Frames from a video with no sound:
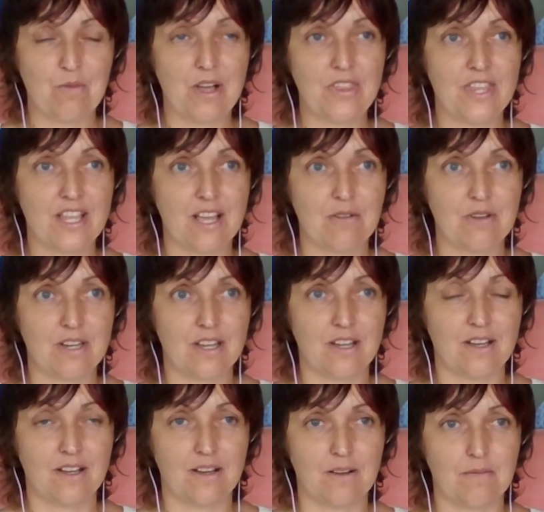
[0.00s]
one thing I want
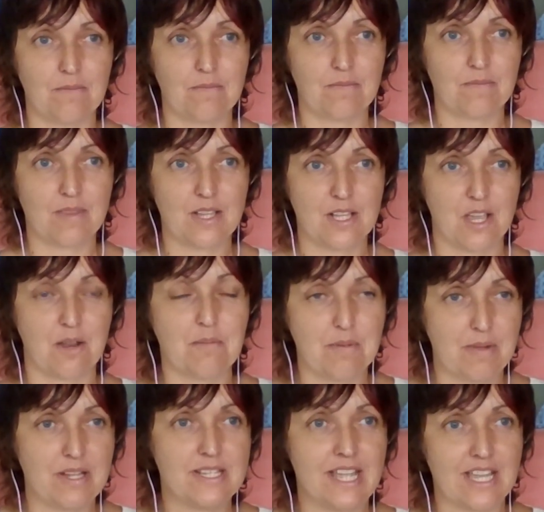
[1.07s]
to, is going to be
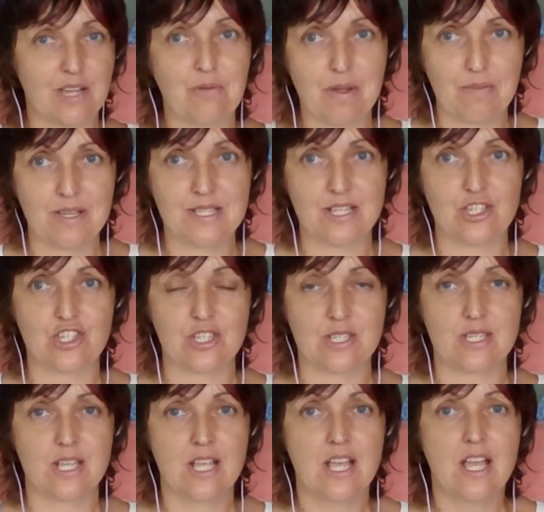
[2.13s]
my takeaway message is